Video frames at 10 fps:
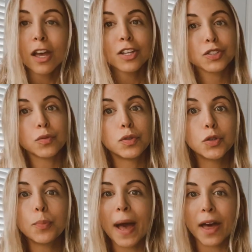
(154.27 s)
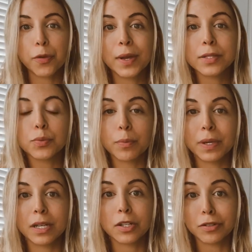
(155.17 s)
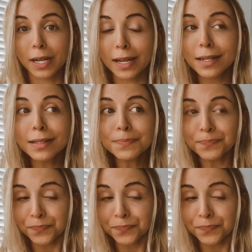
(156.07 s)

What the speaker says: So new pathways were being created